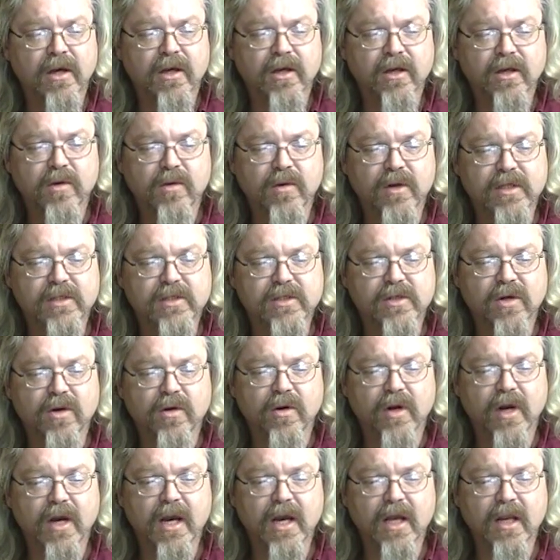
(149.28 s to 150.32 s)
U.S.
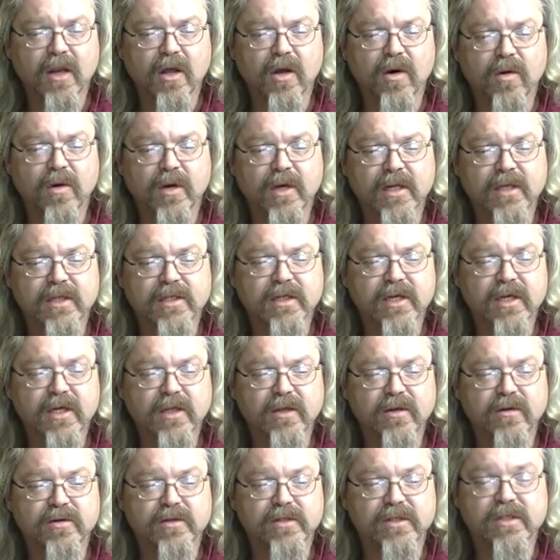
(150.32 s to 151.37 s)
solar halo
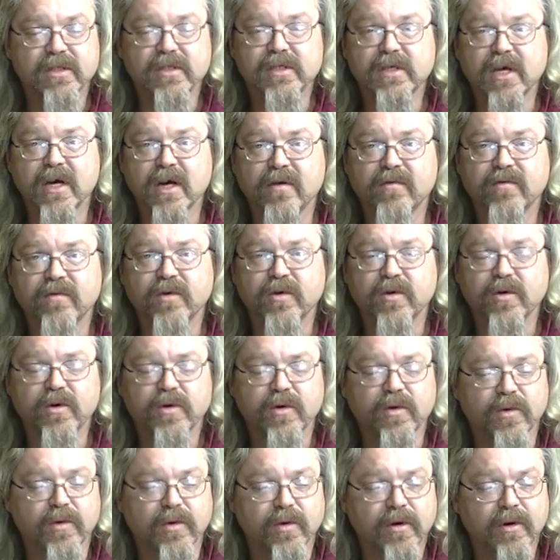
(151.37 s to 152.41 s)
continues this
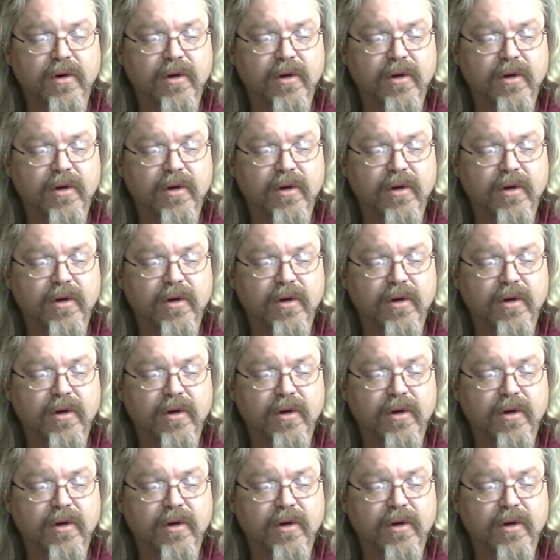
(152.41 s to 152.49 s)
afternoon.